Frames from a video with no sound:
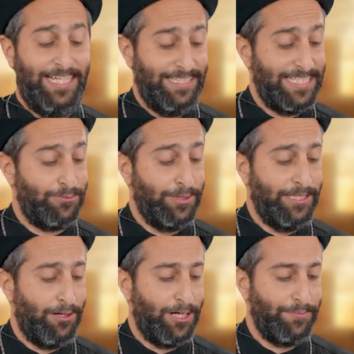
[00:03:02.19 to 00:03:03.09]
And that's
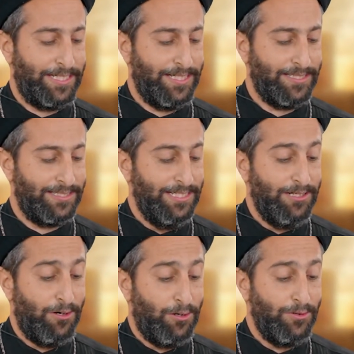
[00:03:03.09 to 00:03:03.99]
really hard because
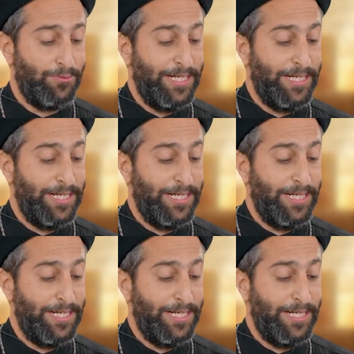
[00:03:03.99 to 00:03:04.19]
all the